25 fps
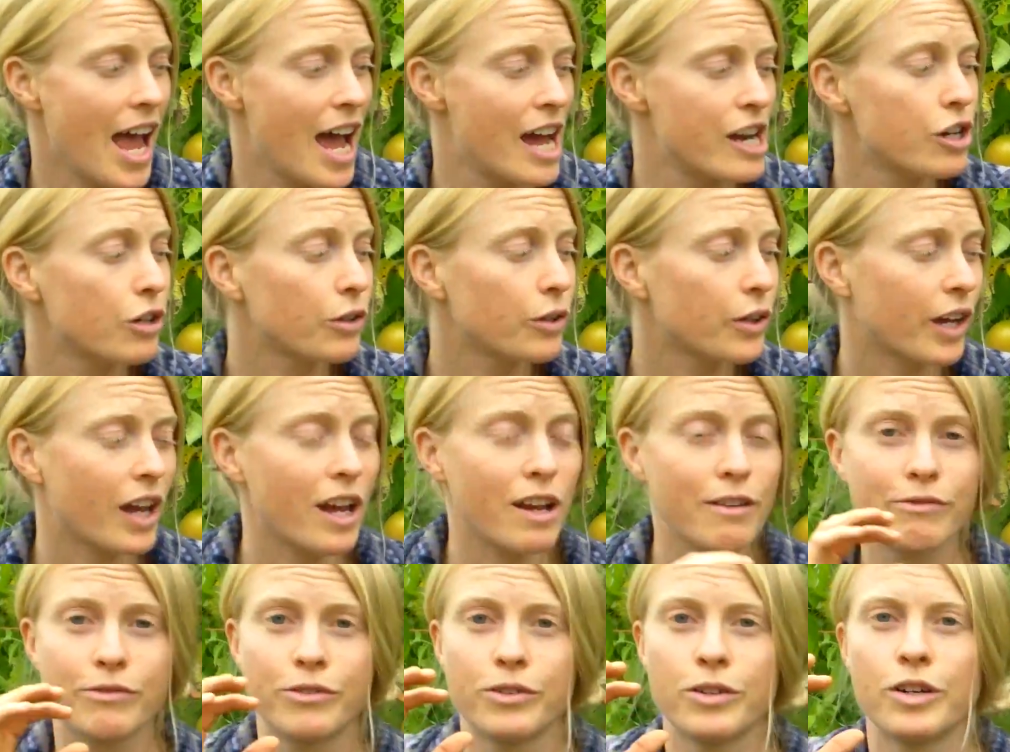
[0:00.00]
And you're
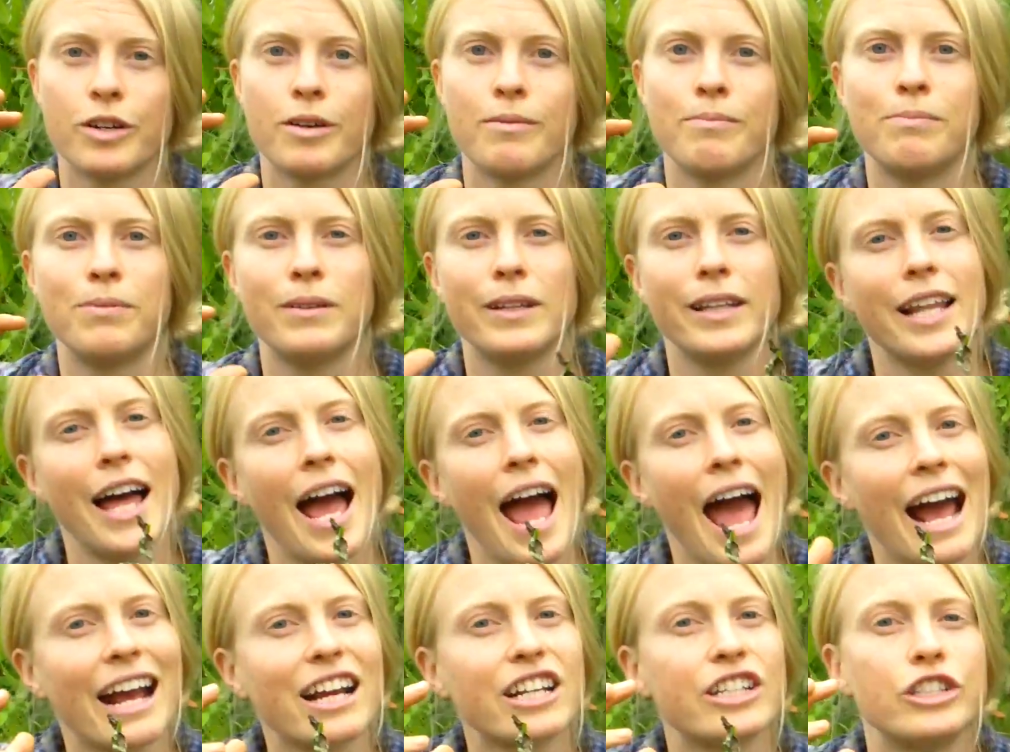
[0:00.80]
looking for
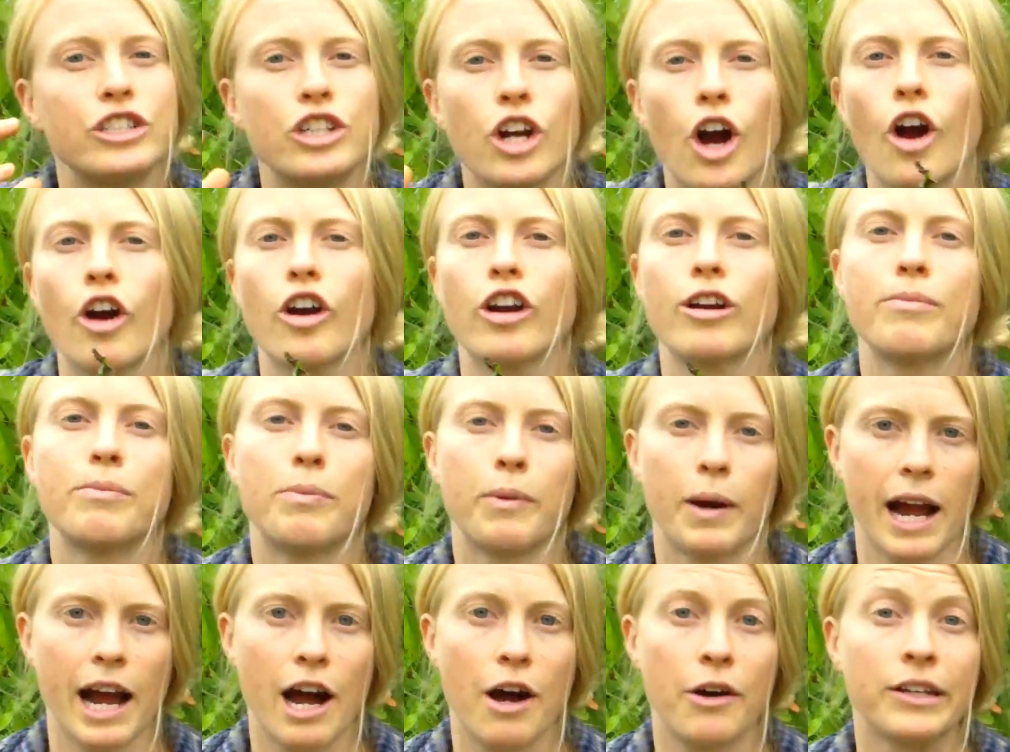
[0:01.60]
black, dark
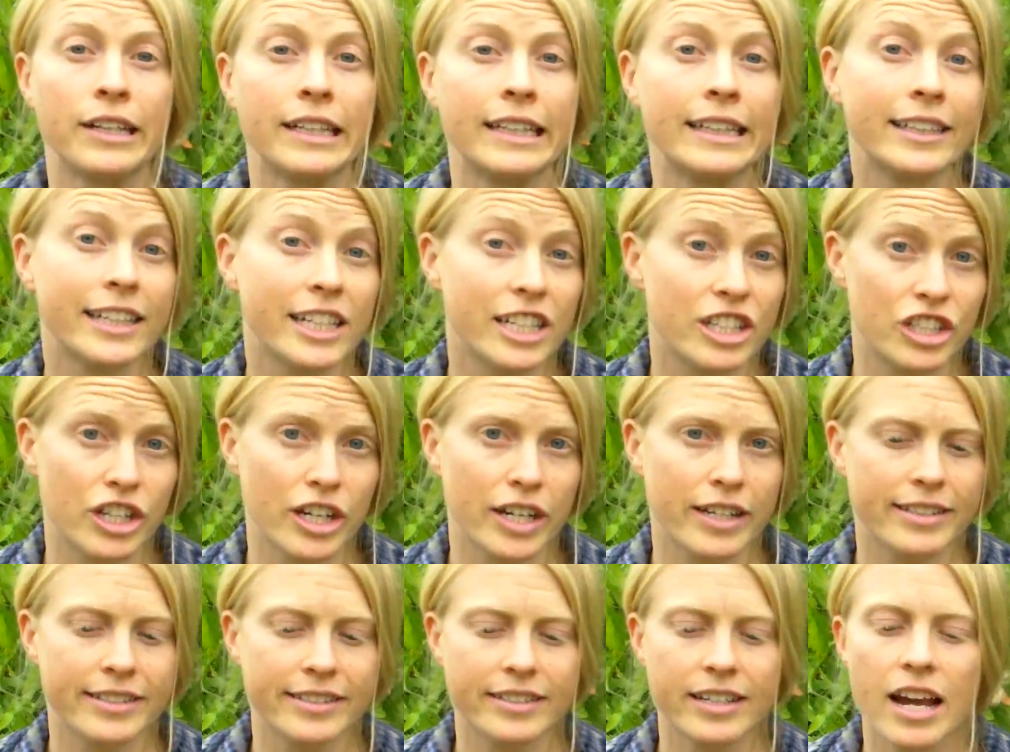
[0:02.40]
brown
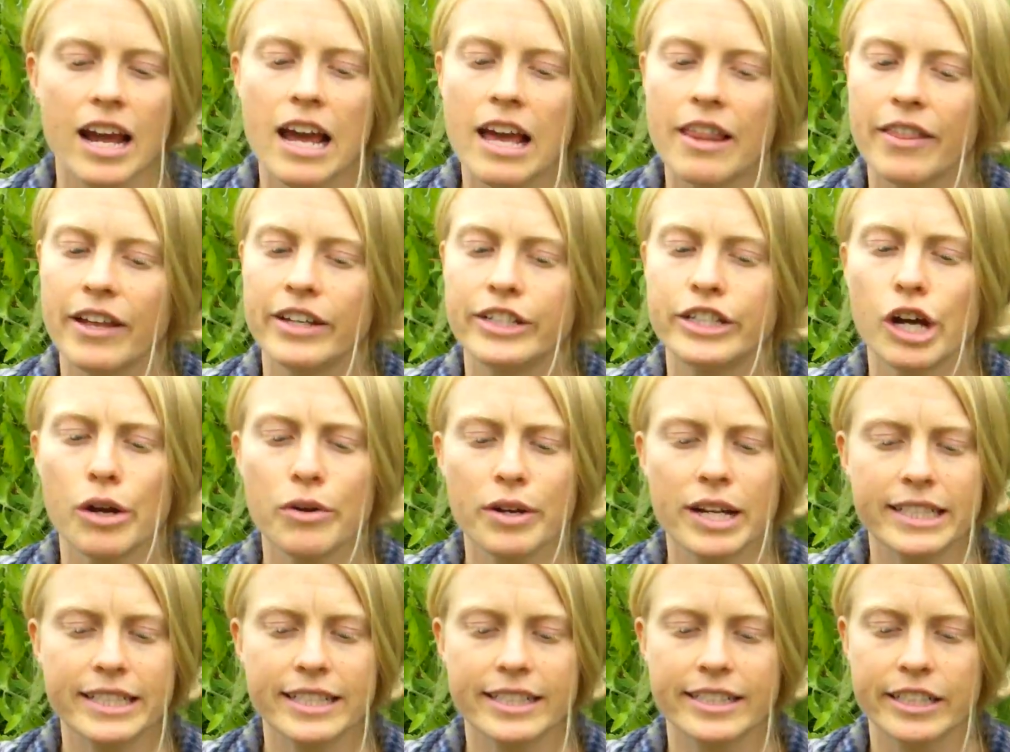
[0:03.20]
lesions that
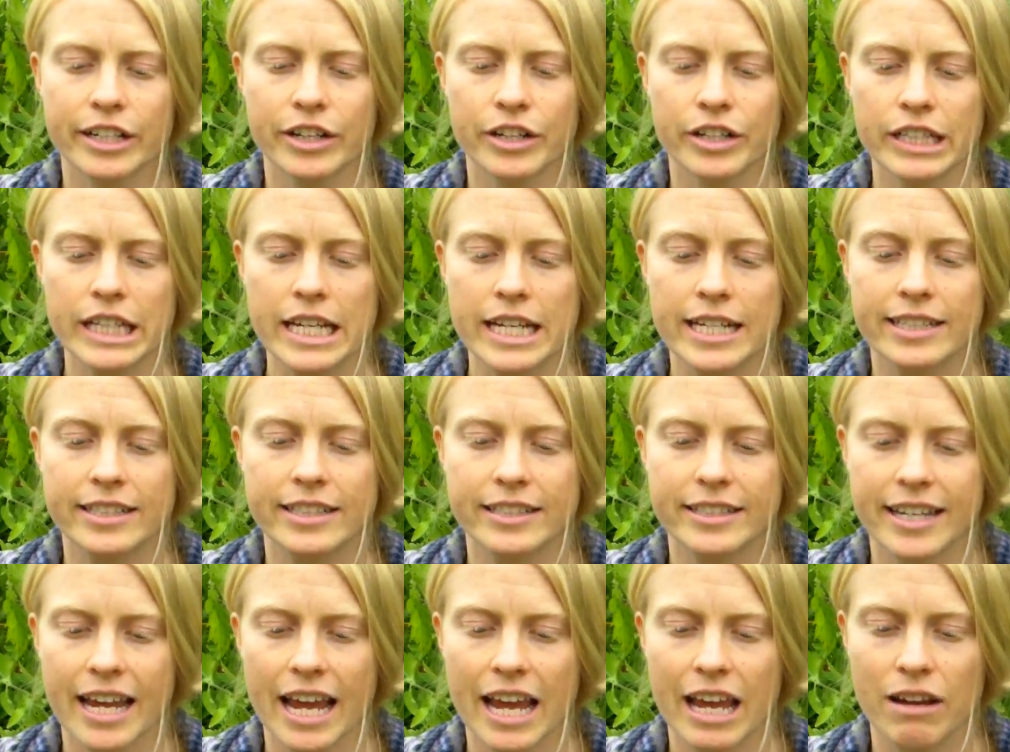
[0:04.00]
don't necessarily
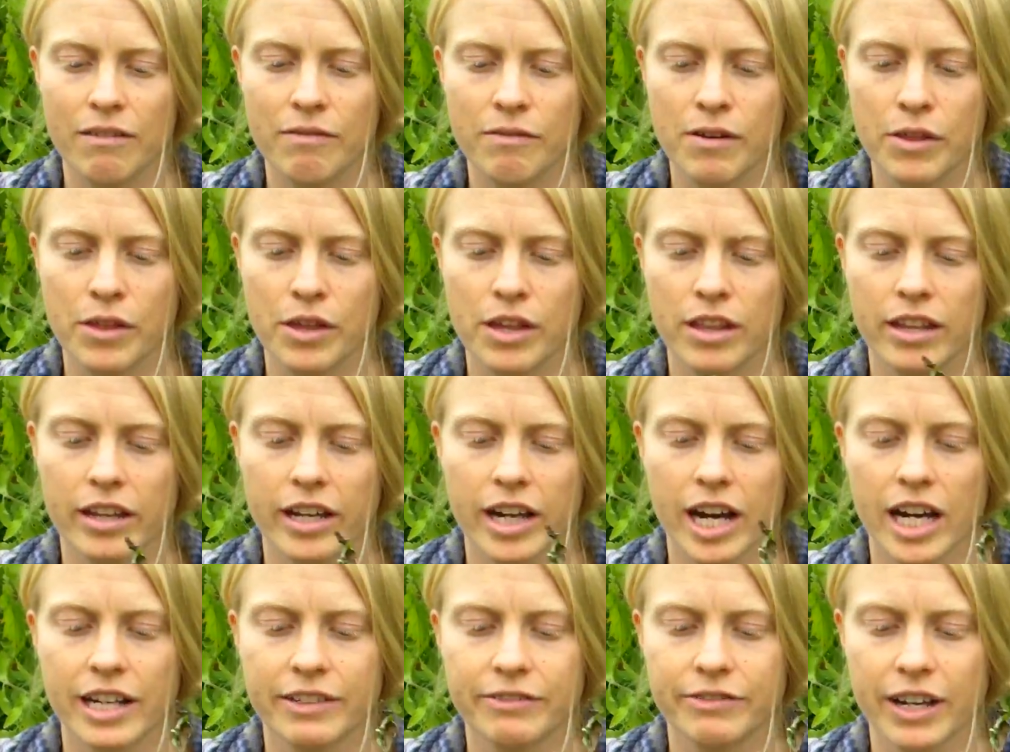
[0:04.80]
stay within
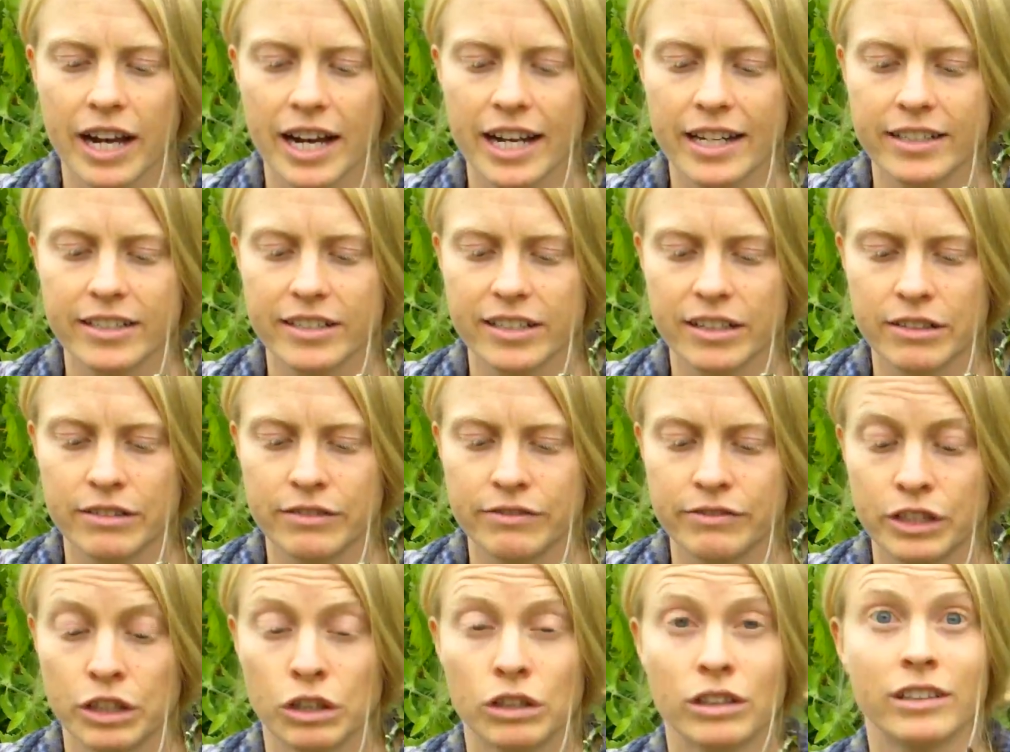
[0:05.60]
the confines
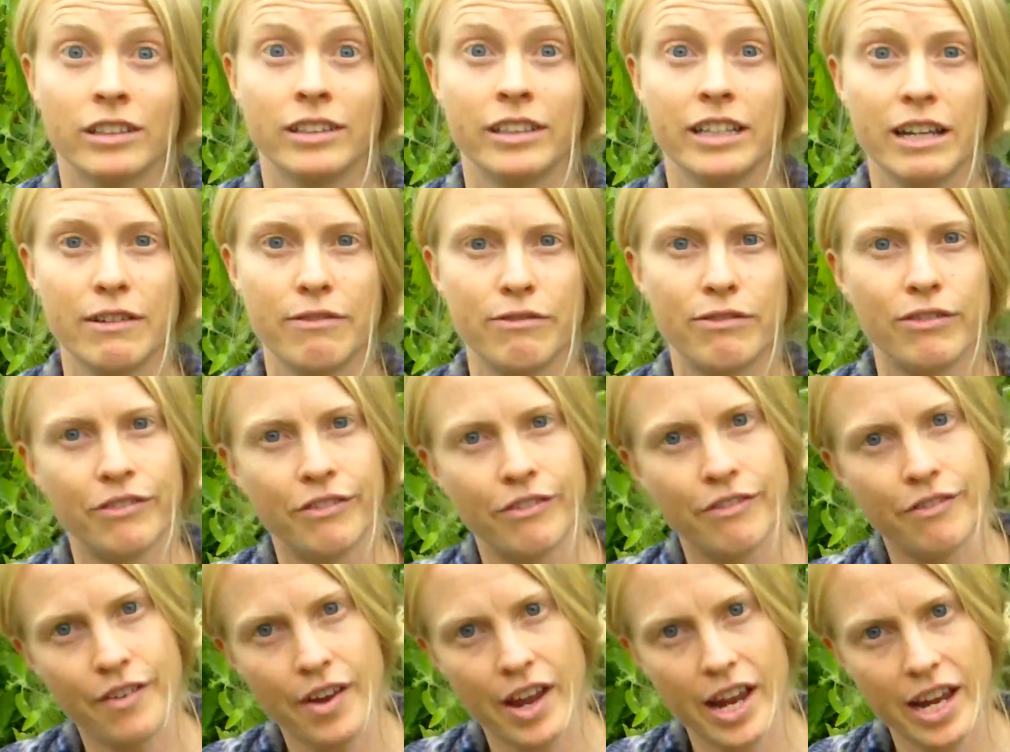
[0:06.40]
of your leaf
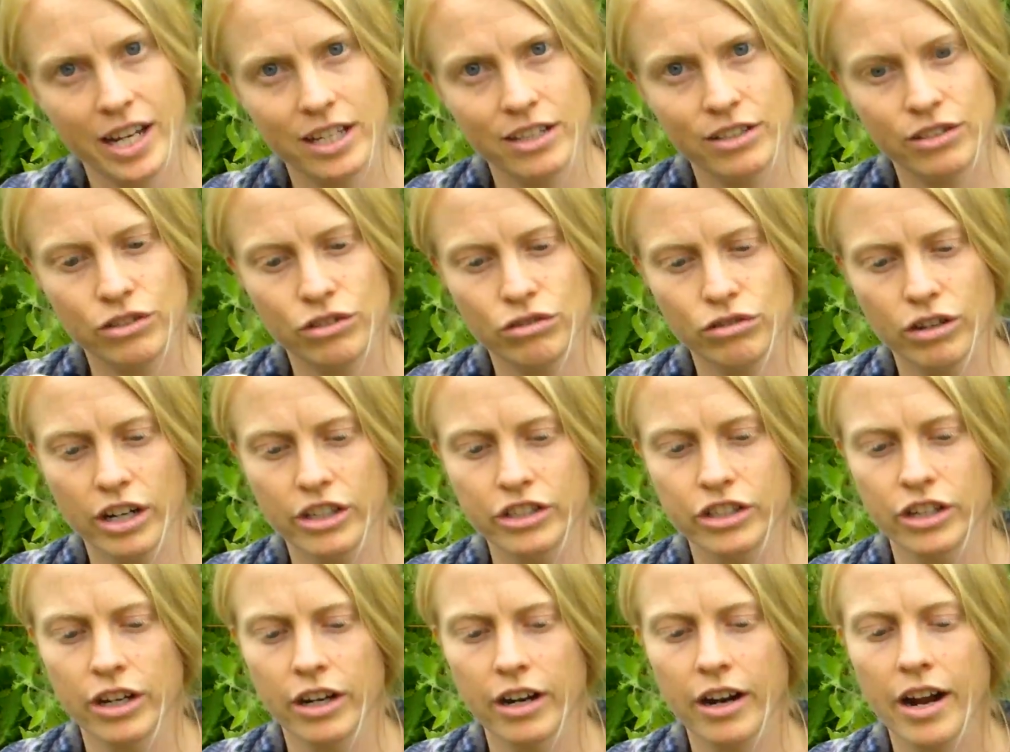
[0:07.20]
vein
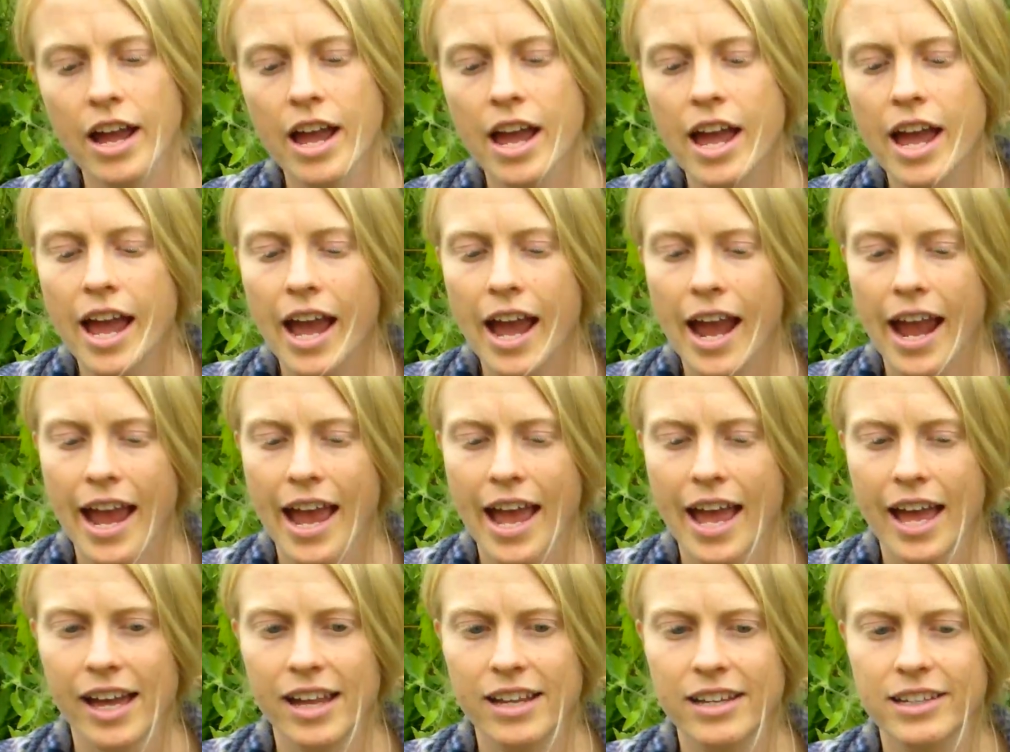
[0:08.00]
structure.
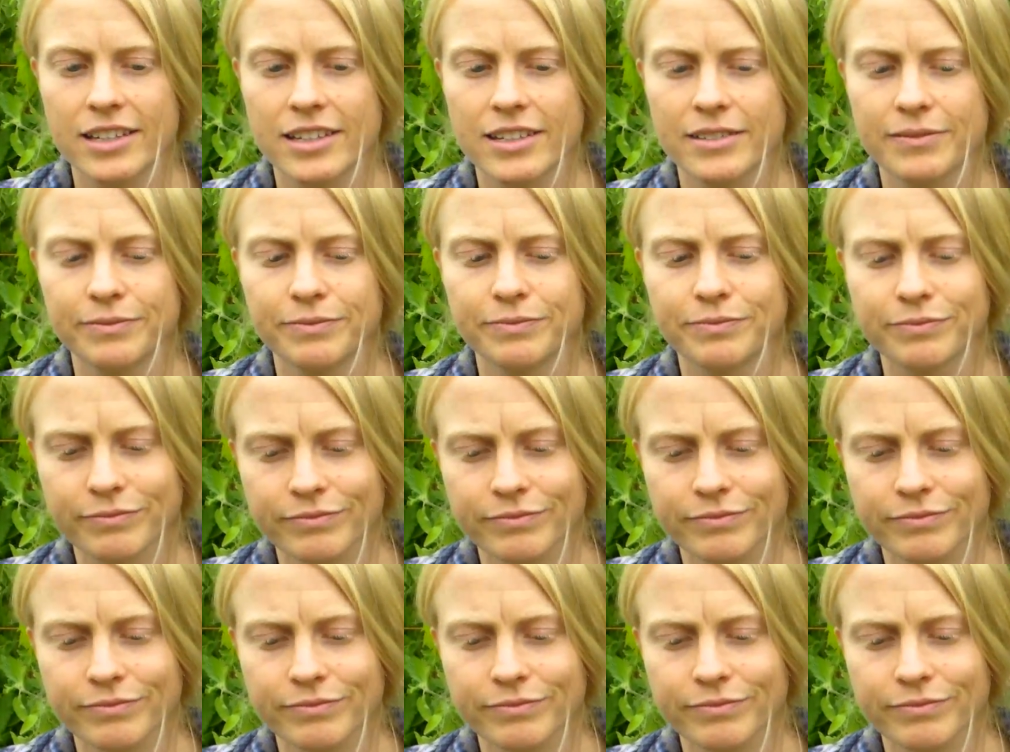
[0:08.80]
And